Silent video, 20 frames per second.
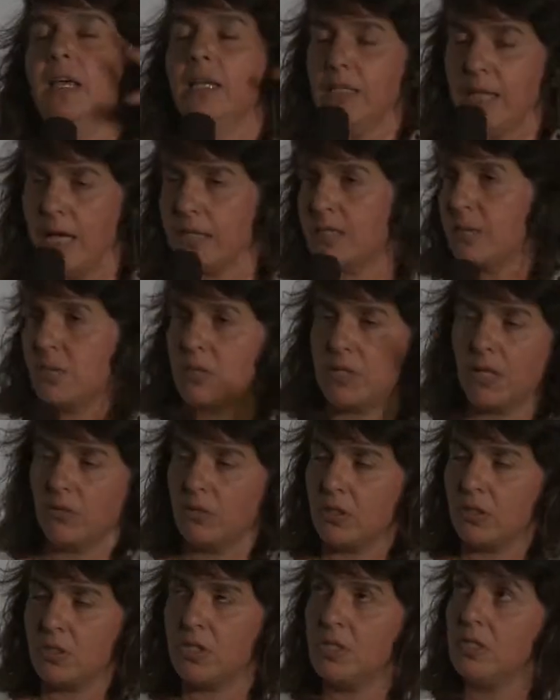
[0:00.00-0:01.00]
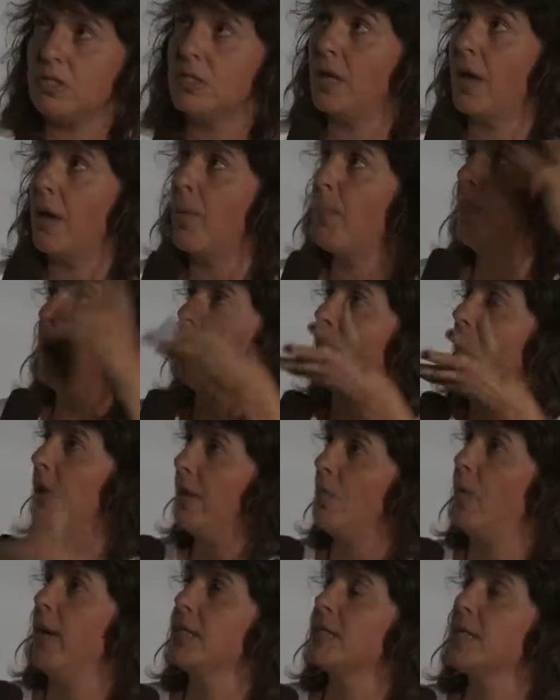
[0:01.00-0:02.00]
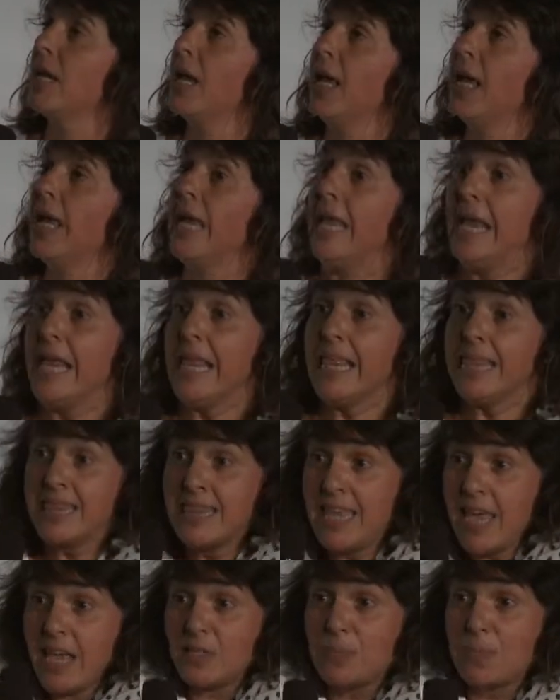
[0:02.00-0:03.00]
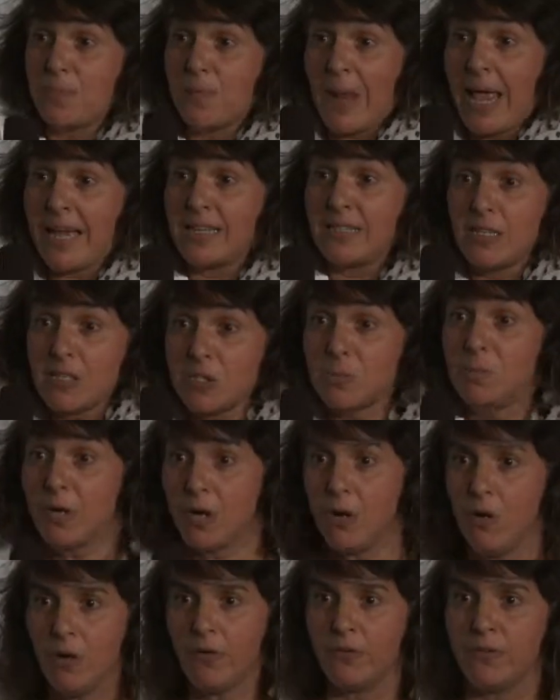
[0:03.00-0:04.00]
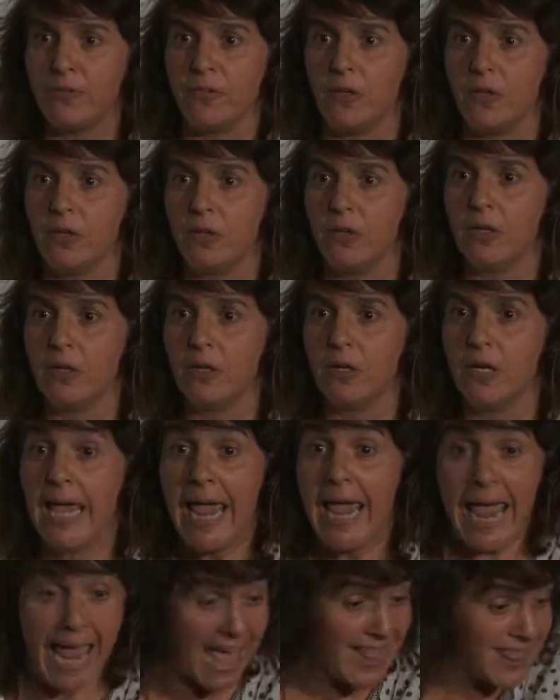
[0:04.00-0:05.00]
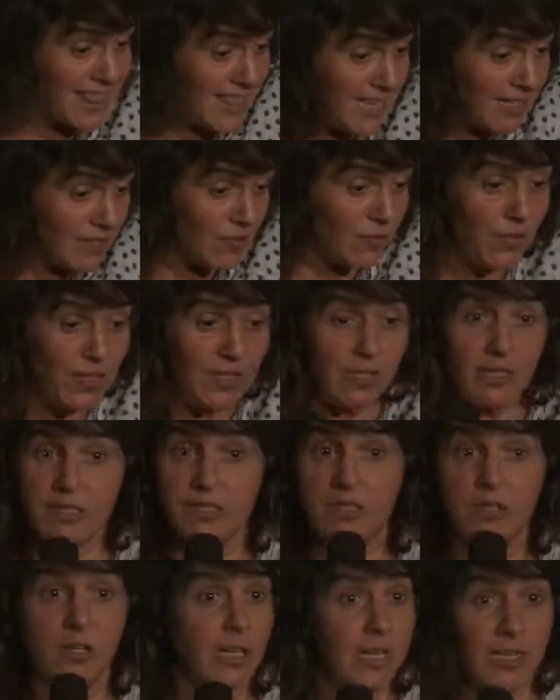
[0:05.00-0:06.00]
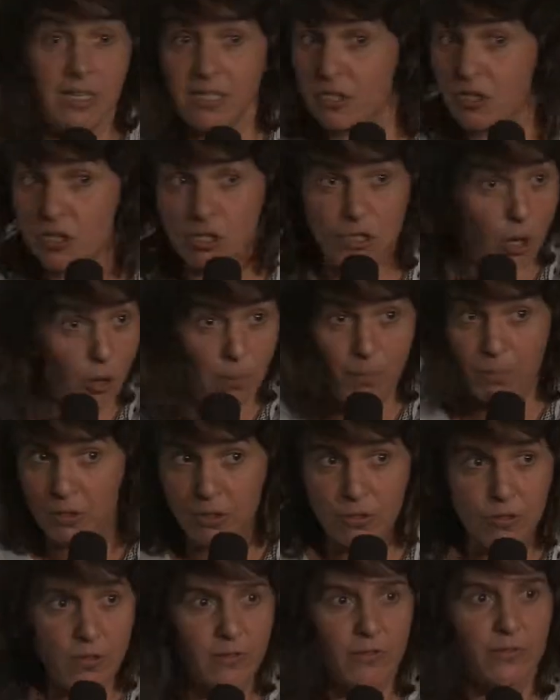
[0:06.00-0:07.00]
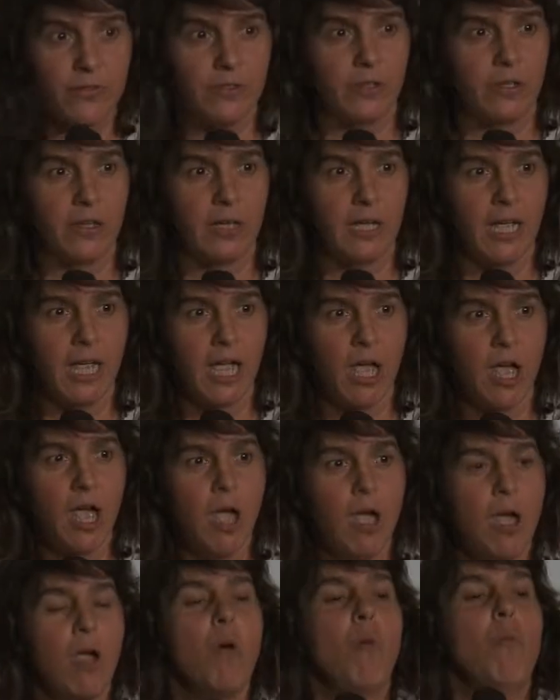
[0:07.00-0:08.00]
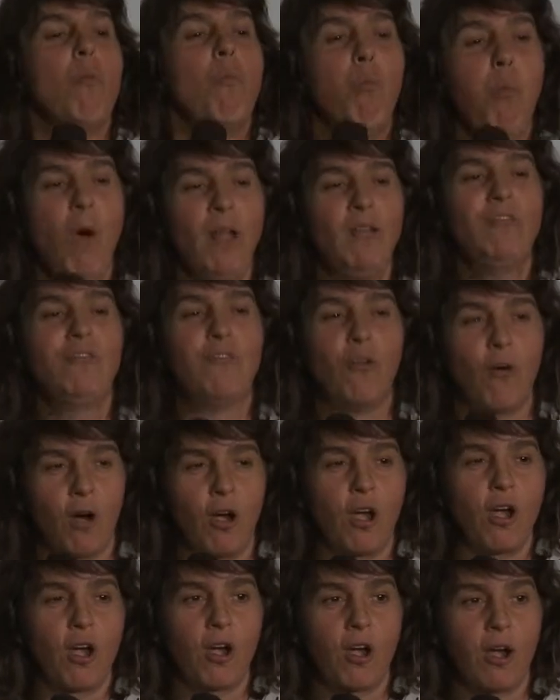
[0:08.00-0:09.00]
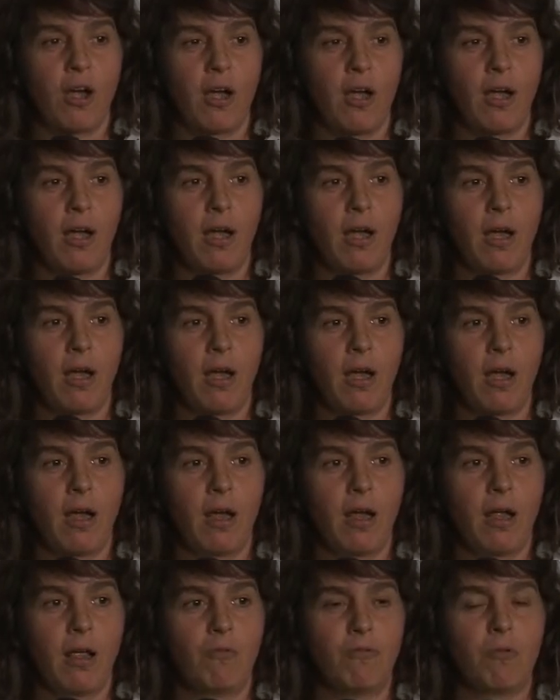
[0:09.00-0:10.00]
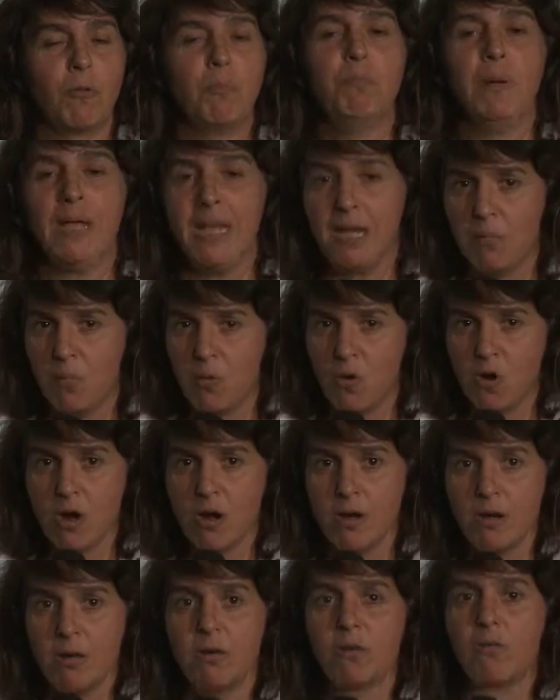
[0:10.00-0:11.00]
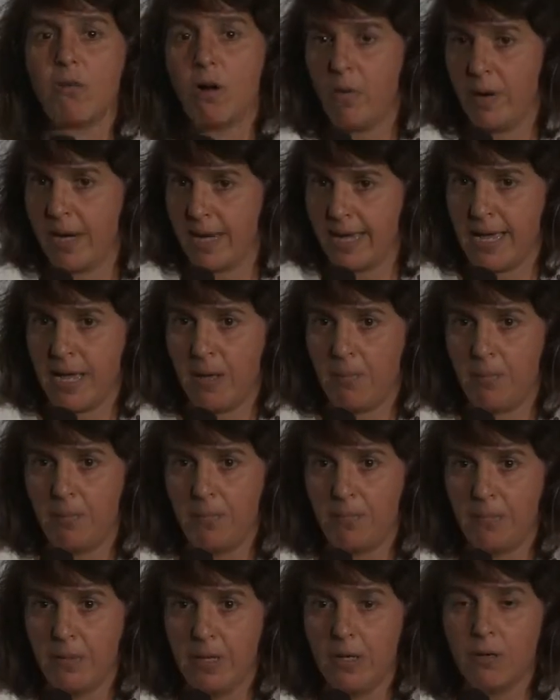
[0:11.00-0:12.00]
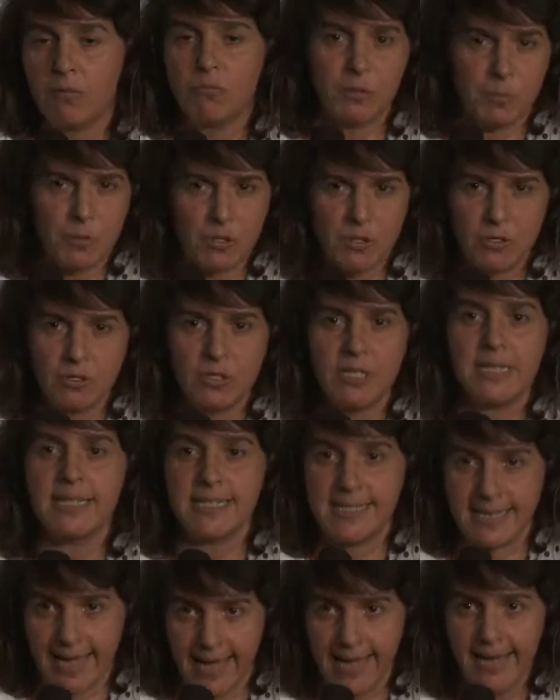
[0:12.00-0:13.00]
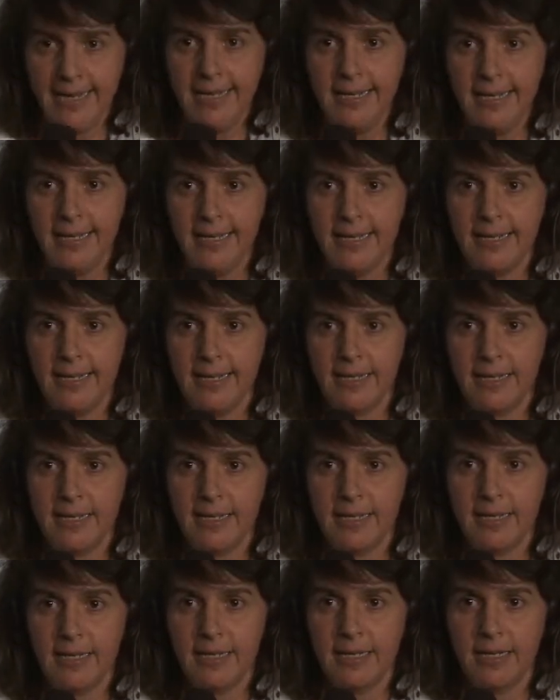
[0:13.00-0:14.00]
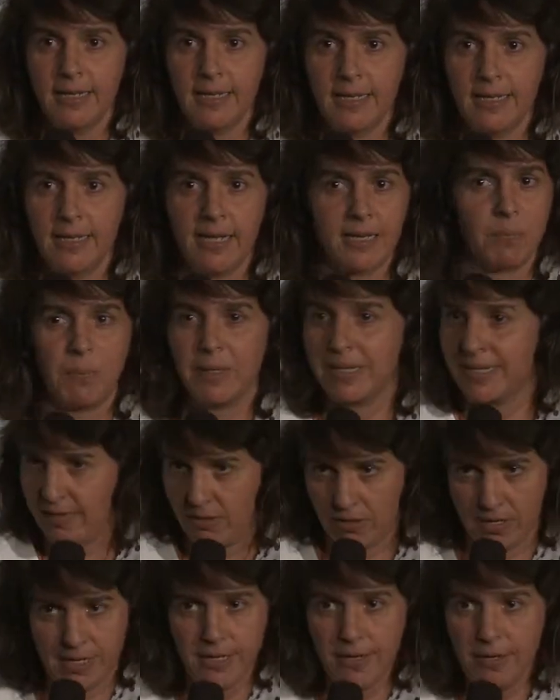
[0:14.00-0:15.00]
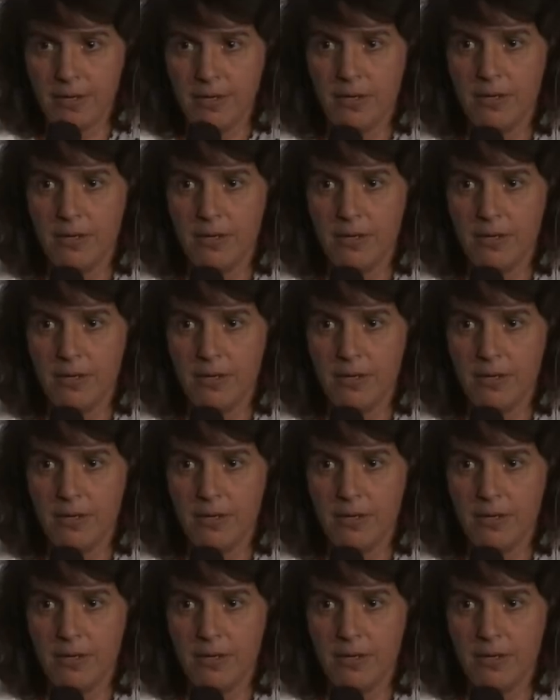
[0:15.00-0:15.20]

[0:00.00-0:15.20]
Yes, I'm sounding cheesy now, but anyways. This place is beautiful. And this vehicle is so beautiful. What for? For being born, growing up, reproducing and dying? Like a bacteria?